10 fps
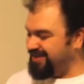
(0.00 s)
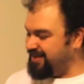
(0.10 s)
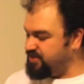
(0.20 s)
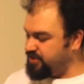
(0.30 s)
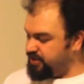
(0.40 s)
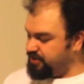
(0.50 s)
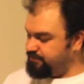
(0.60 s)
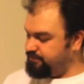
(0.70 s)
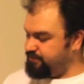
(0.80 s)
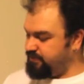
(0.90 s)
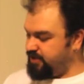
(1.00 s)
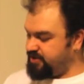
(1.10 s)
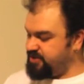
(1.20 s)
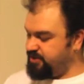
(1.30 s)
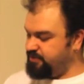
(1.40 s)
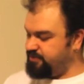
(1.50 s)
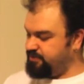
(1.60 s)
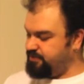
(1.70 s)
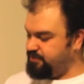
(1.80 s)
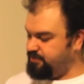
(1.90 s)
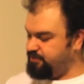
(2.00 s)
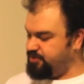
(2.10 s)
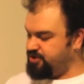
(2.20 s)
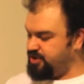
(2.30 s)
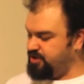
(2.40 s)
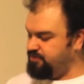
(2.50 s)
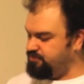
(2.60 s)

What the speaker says: insert it like so, push it in,